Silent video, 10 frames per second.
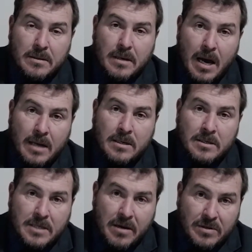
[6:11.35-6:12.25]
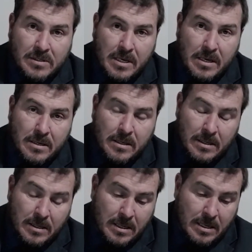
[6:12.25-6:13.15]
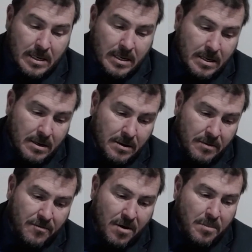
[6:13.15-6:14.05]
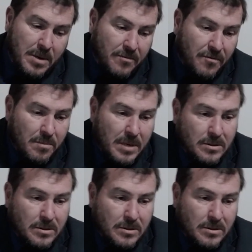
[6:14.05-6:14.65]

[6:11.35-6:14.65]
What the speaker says: Under 70. Far be it from me